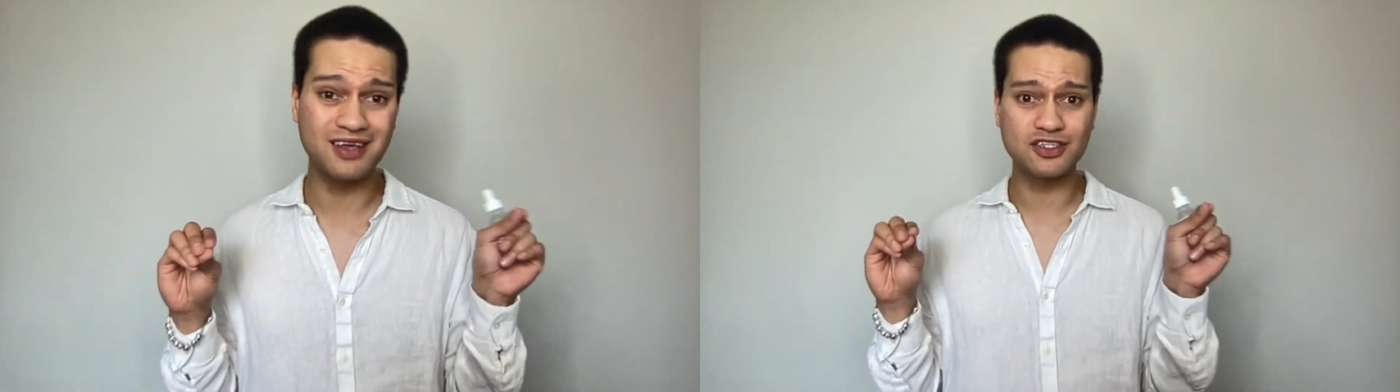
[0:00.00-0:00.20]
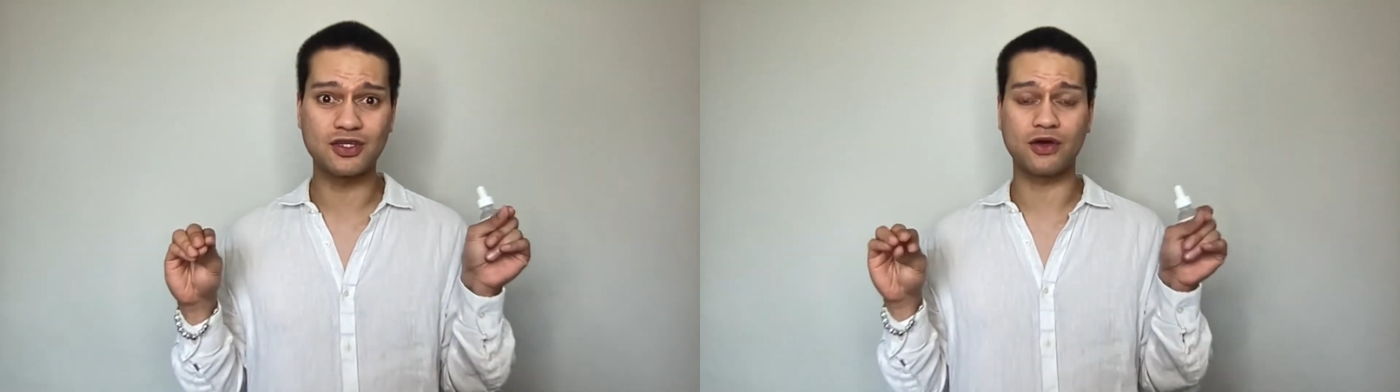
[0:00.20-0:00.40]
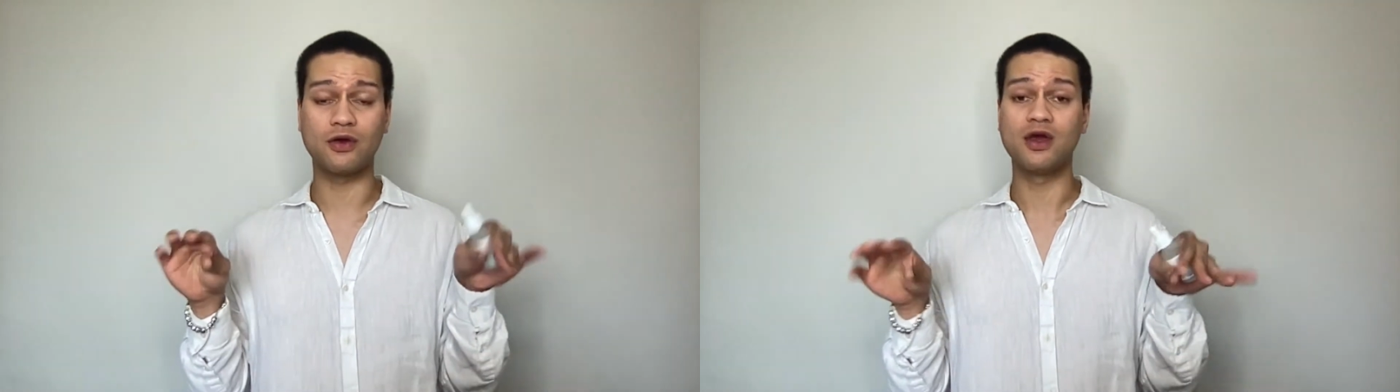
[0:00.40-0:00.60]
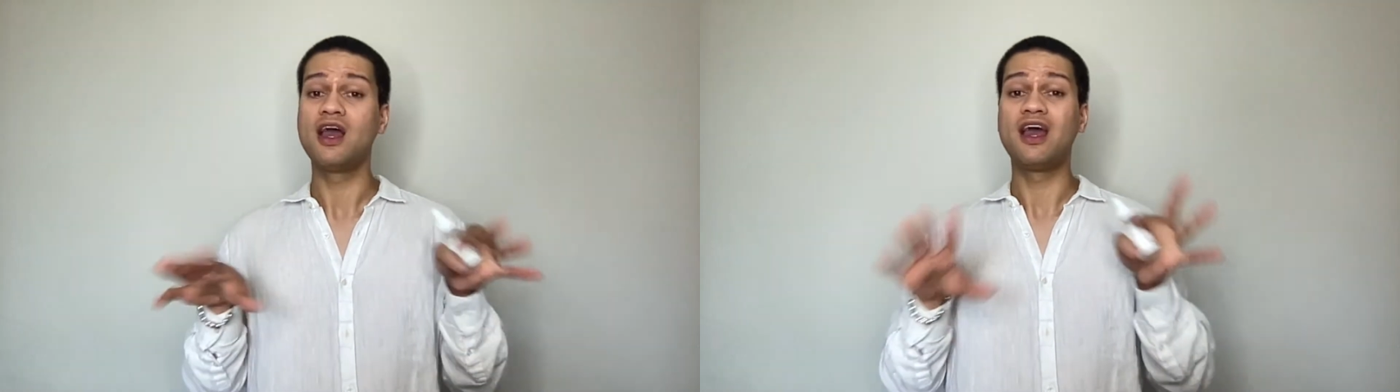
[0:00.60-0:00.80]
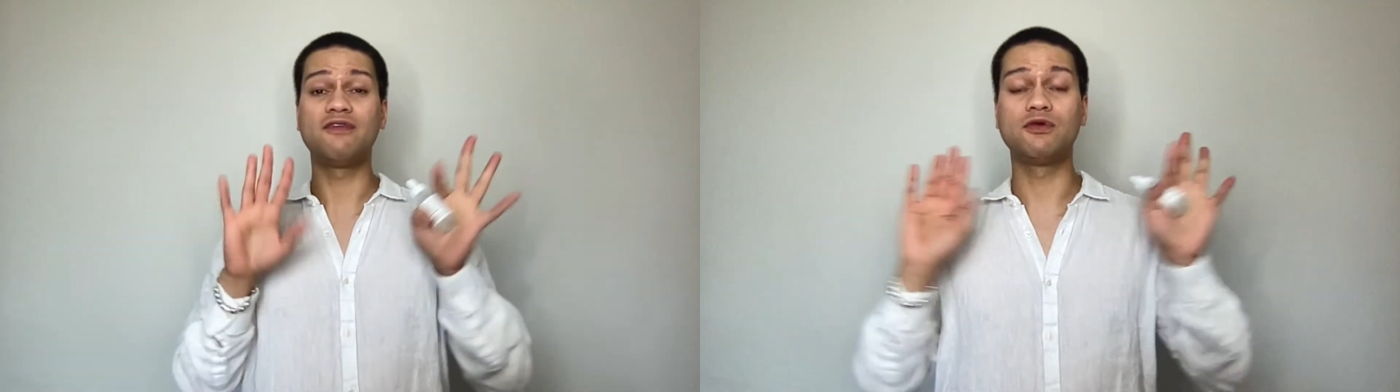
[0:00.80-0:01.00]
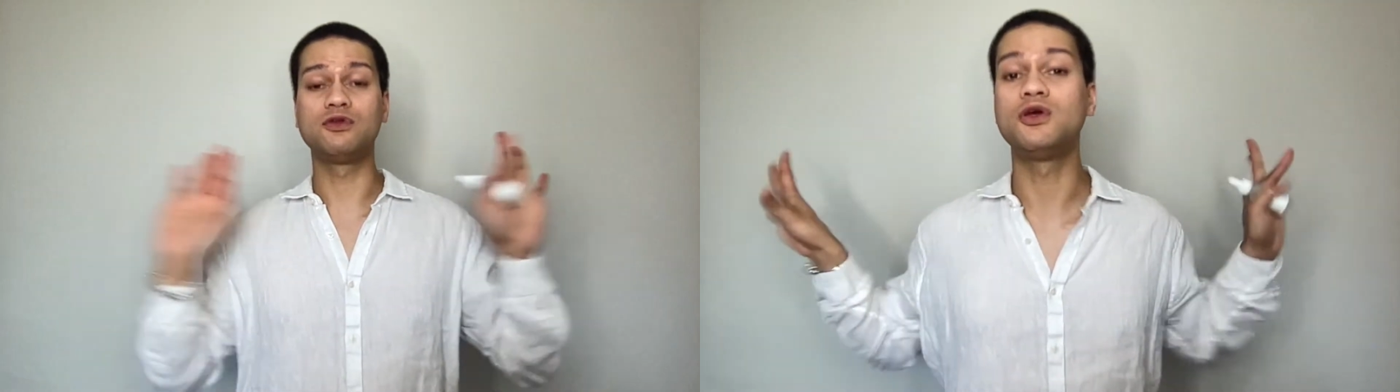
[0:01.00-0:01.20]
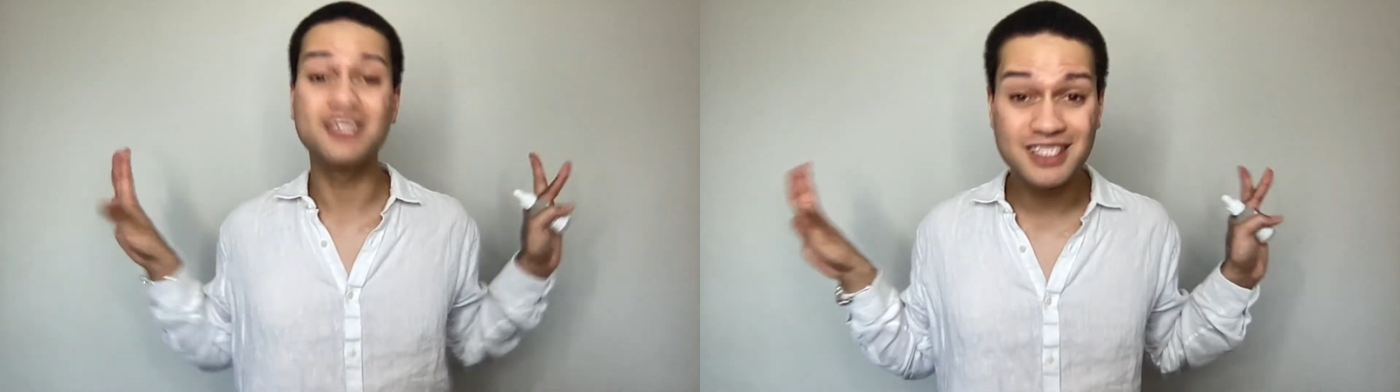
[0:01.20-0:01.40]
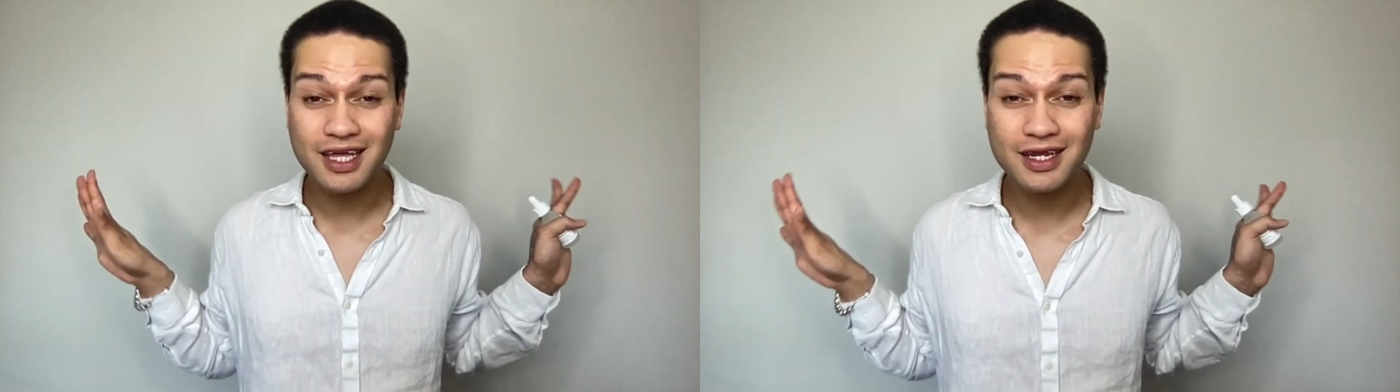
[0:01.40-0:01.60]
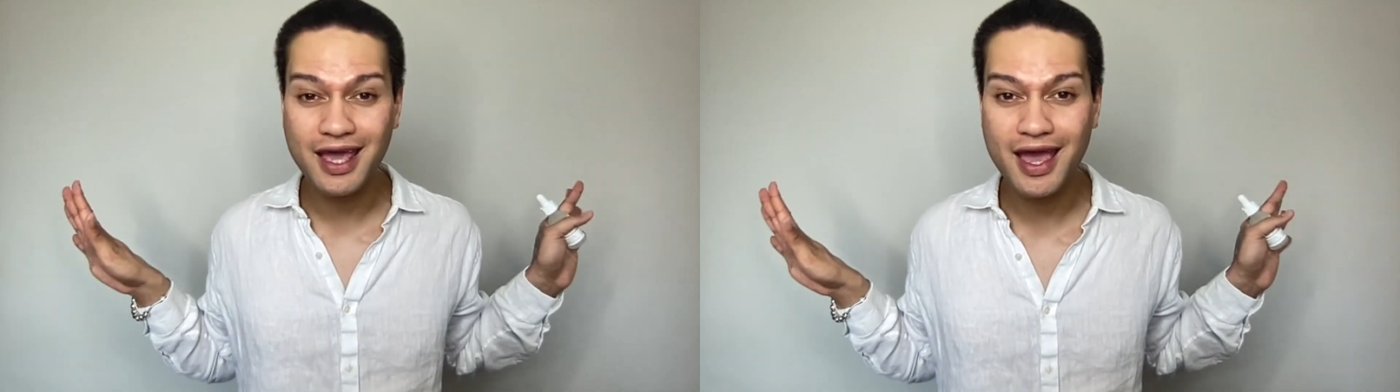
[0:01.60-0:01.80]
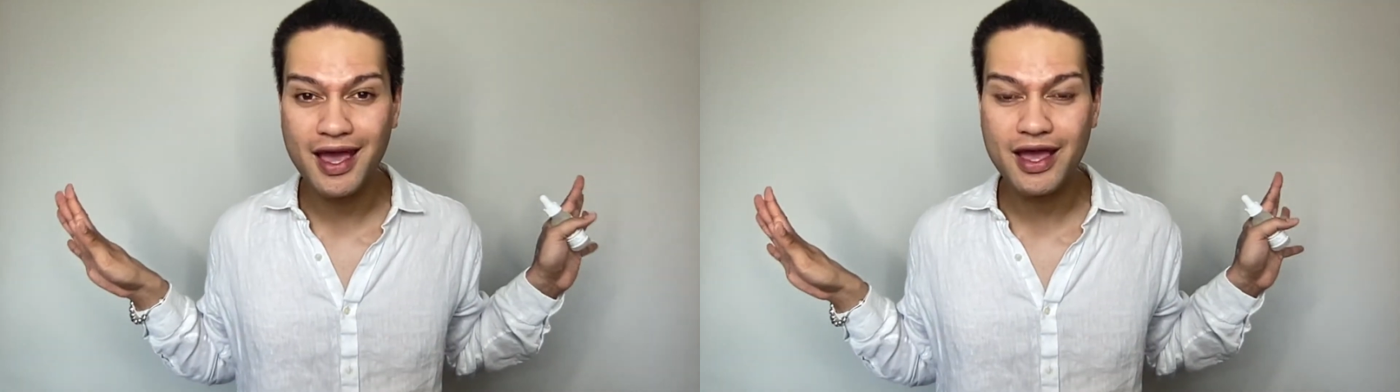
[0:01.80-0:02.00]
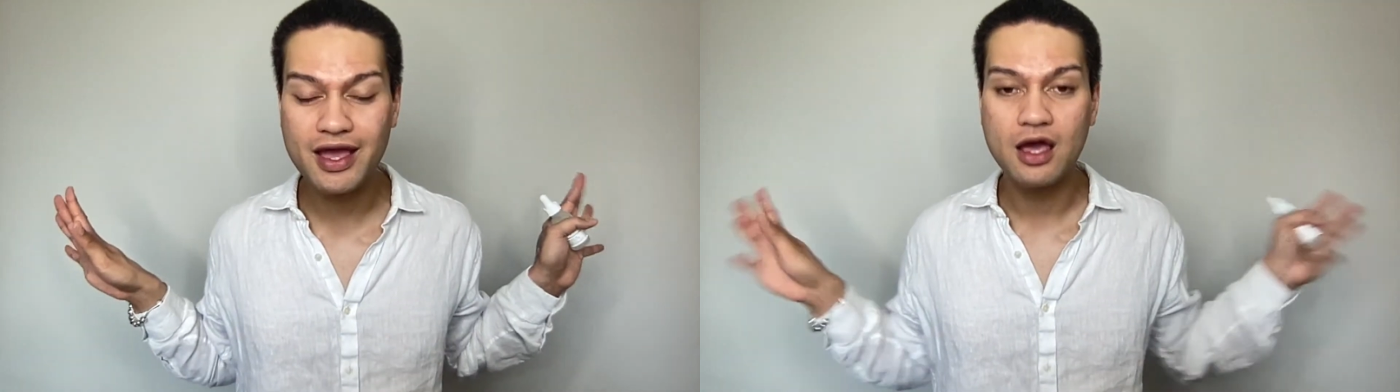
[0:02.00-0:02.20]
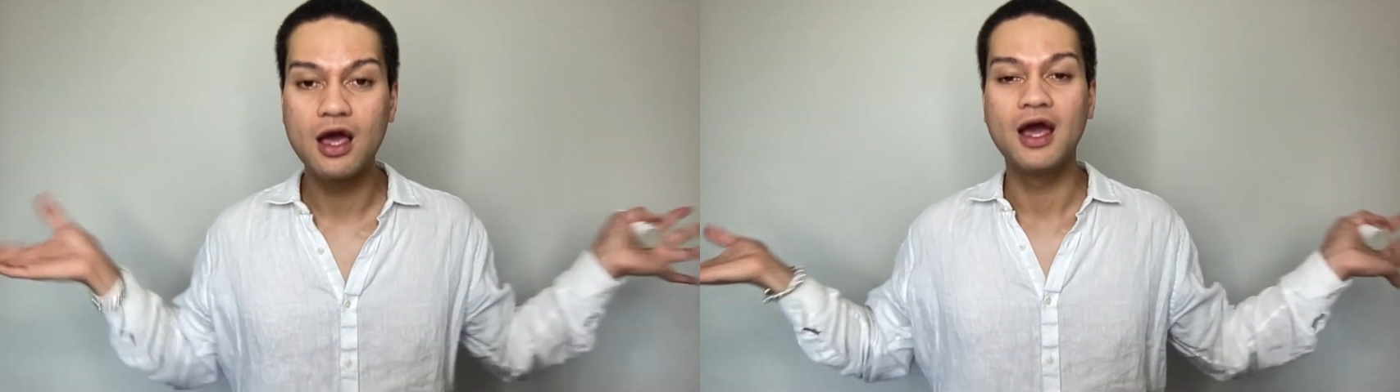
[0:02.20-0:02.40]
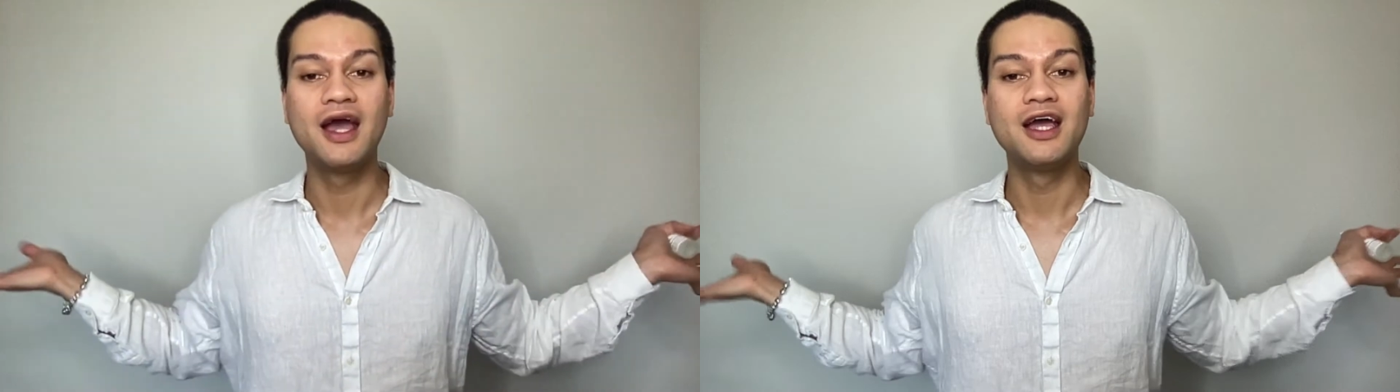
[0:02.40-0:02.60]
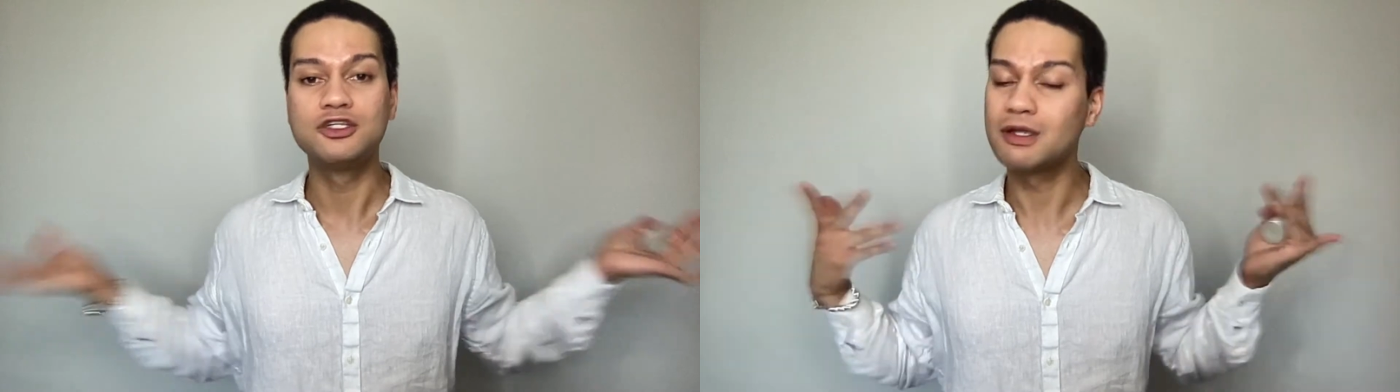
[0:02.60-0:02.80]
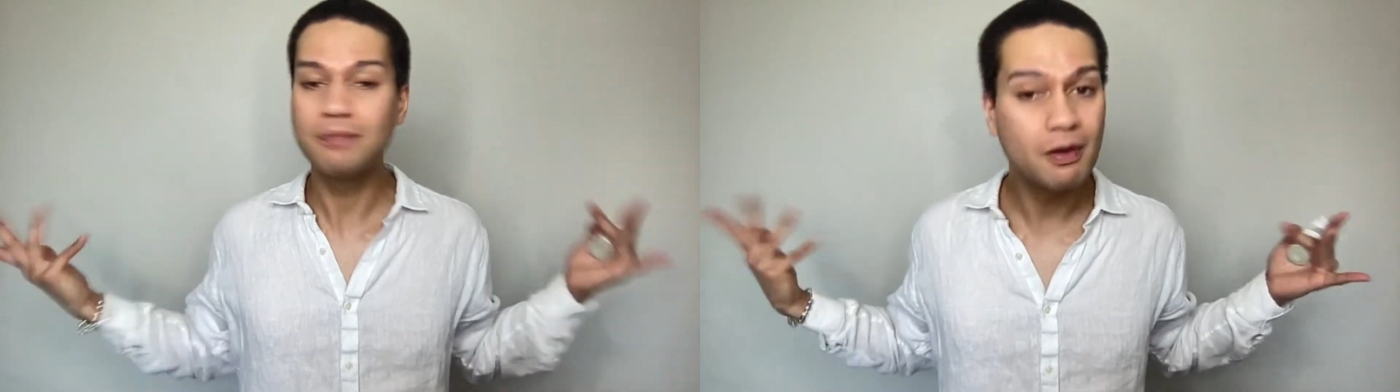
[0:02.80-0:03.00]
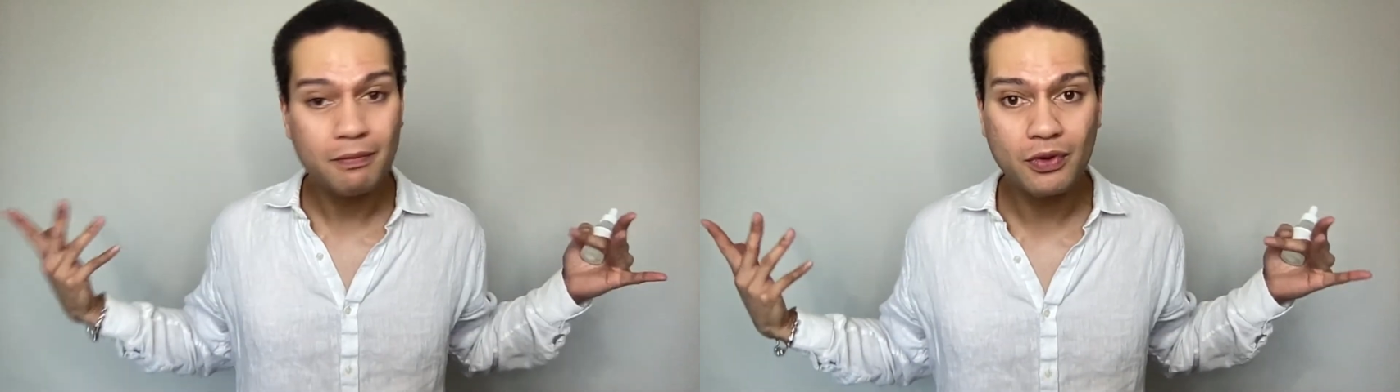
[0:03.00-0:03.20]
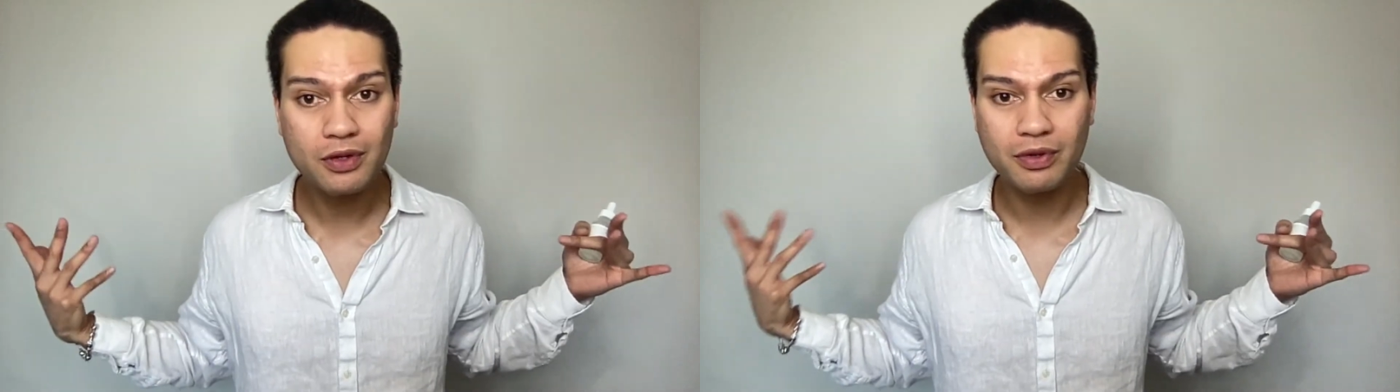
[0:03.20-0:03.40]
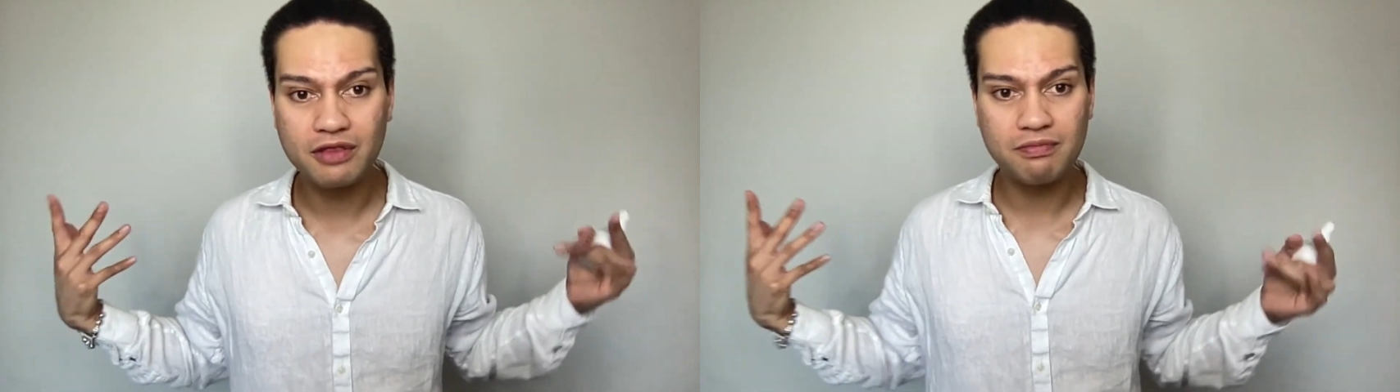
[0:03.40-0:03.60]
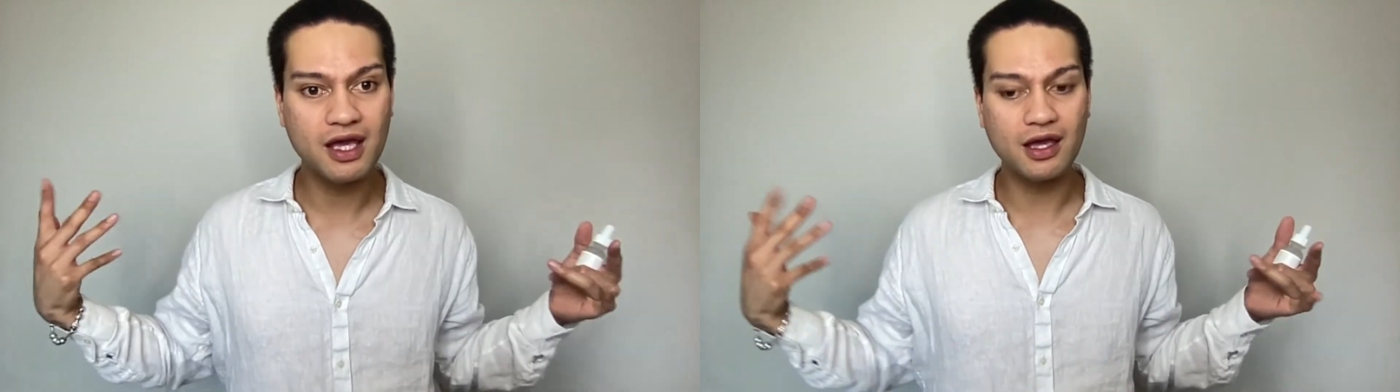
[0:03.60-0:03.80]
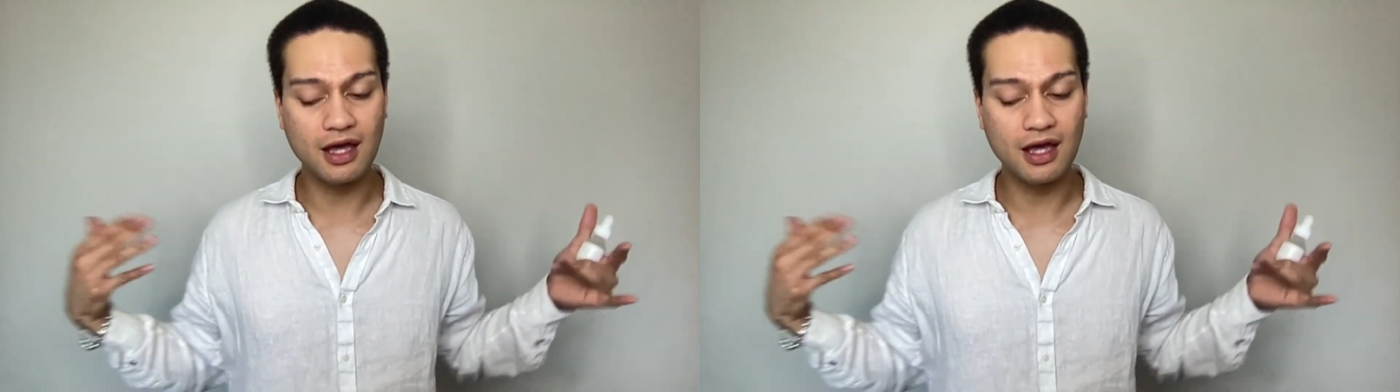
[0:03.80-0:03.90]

so if you're new to skincare, jump on board with me.